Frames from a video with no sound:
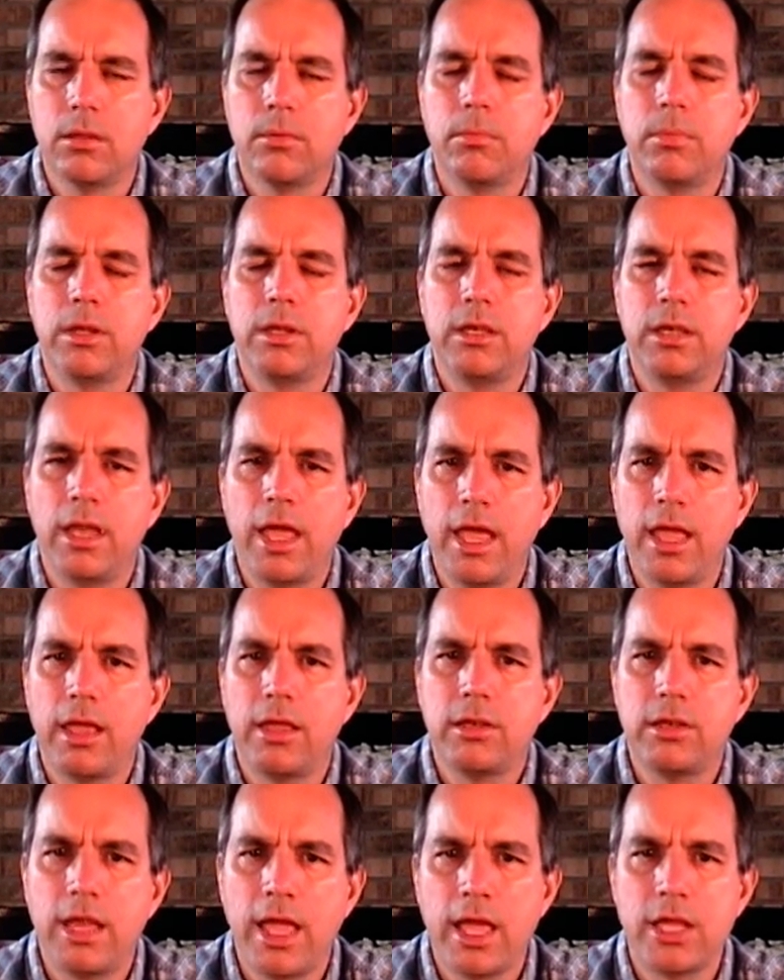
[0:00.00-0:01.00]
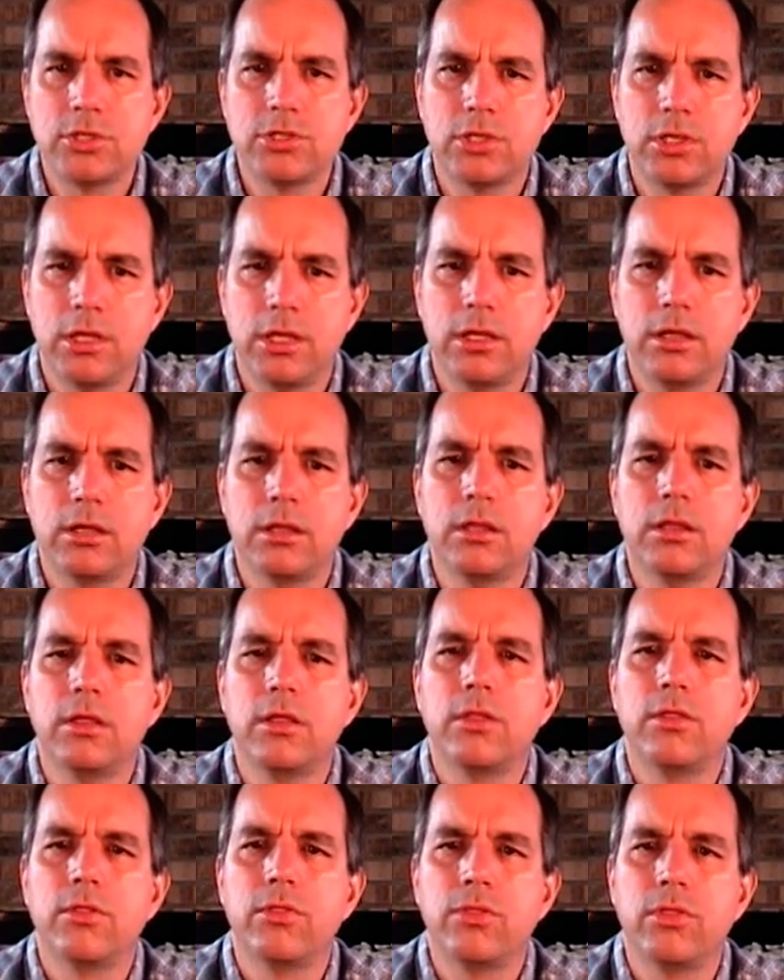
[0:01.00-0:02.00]
But nationally,
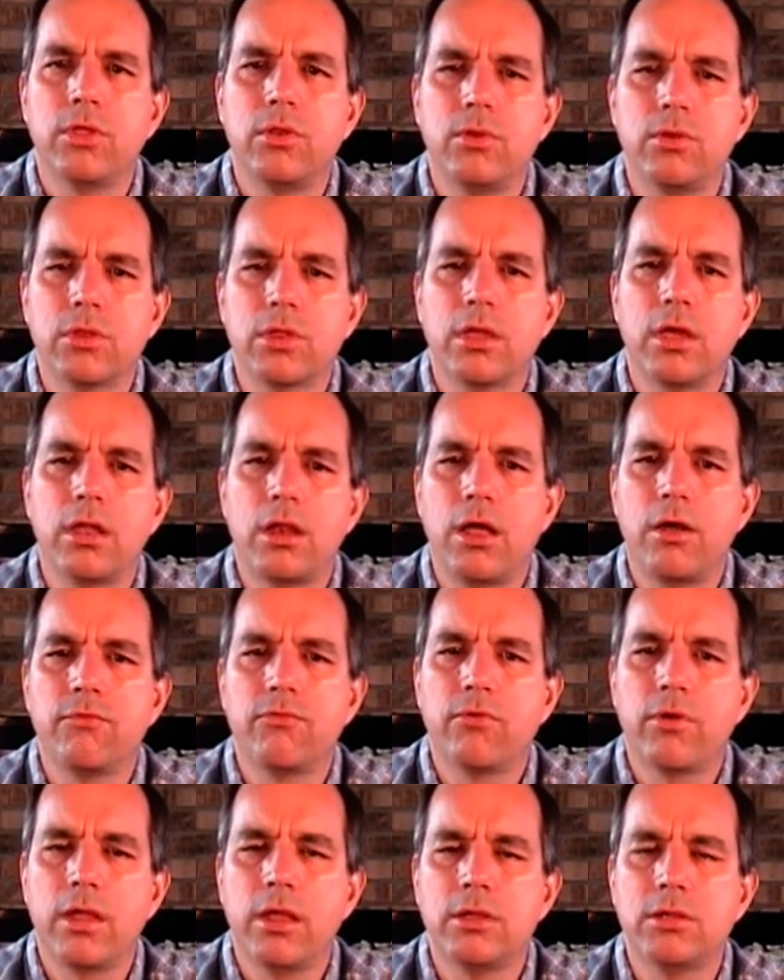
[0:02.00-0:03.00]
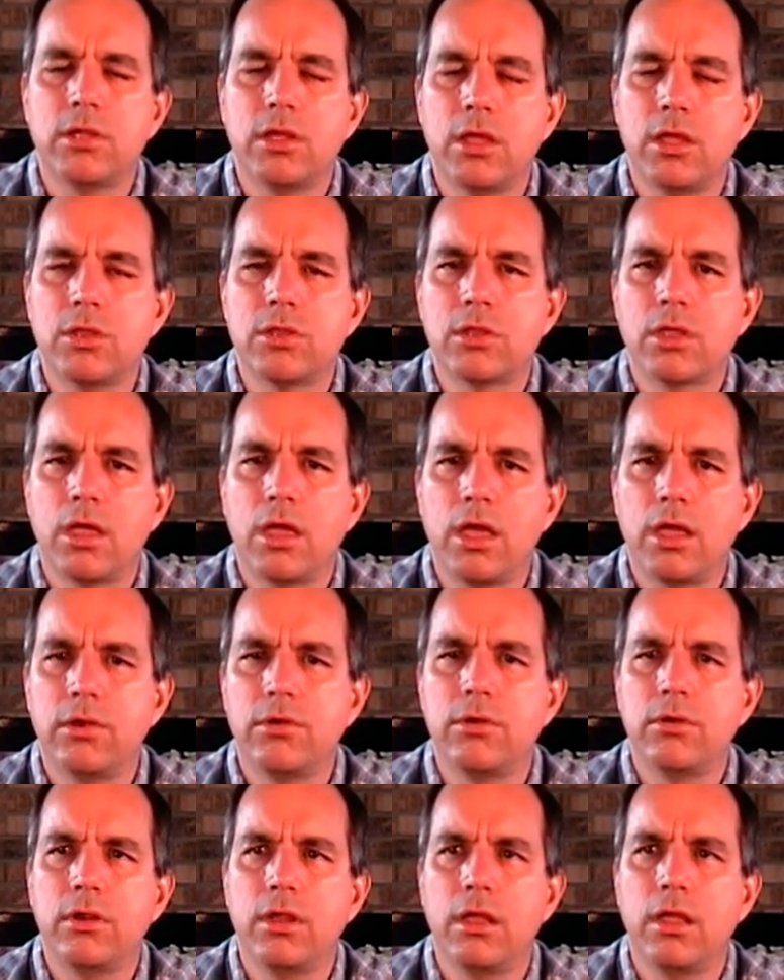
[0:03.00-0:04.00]
the cutoff range is
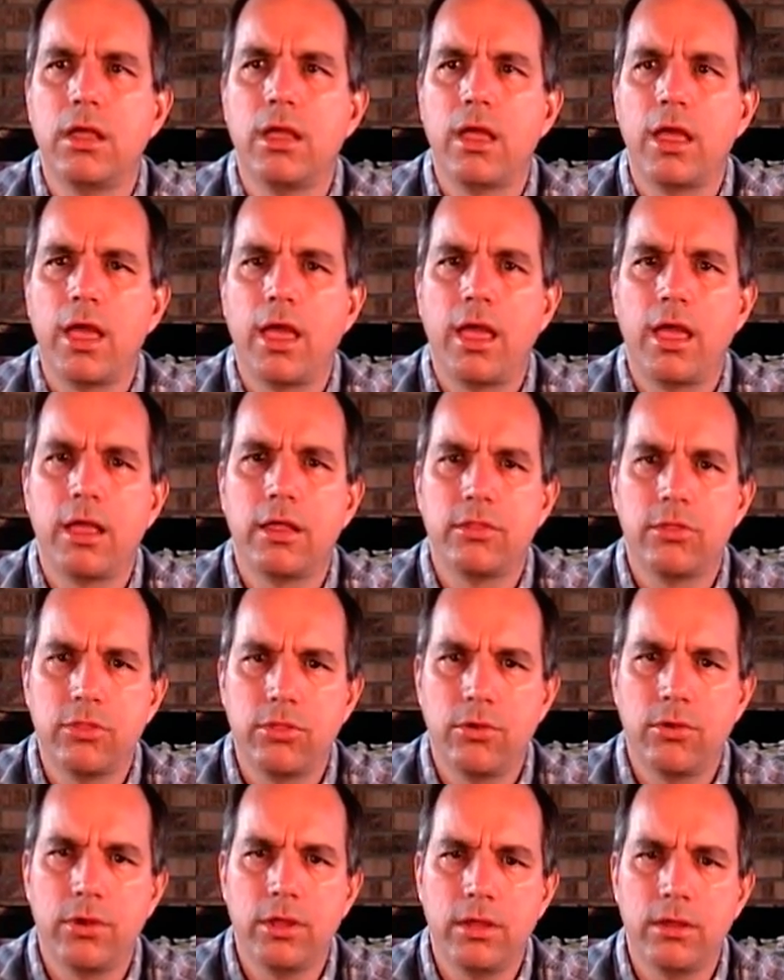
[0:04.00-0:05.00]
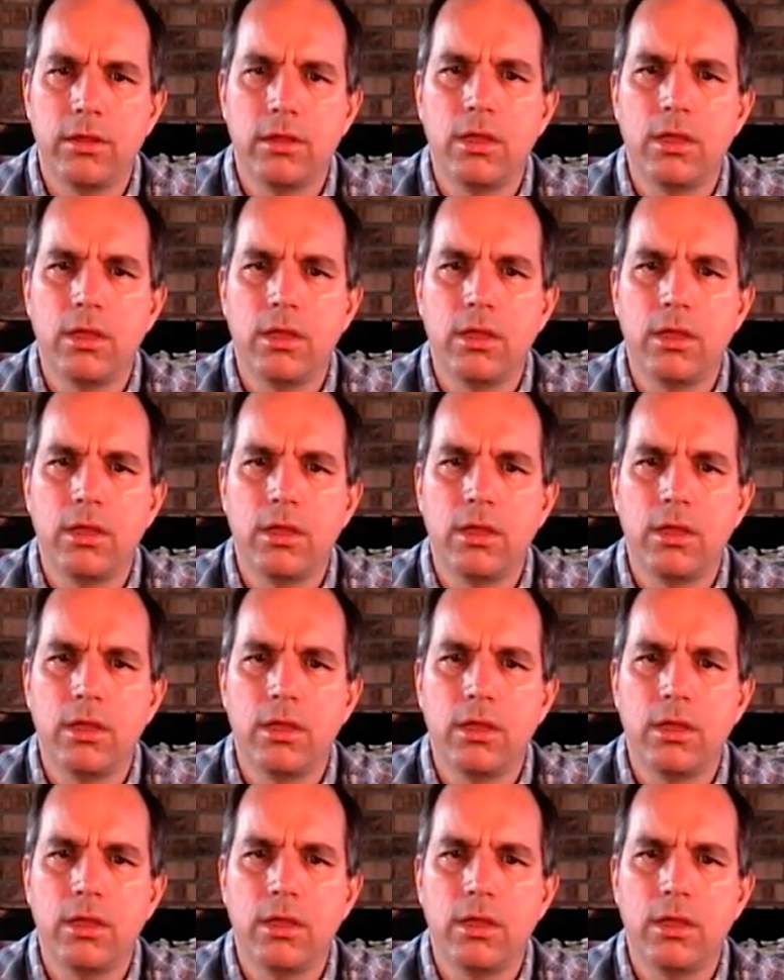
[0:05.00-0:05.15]
130.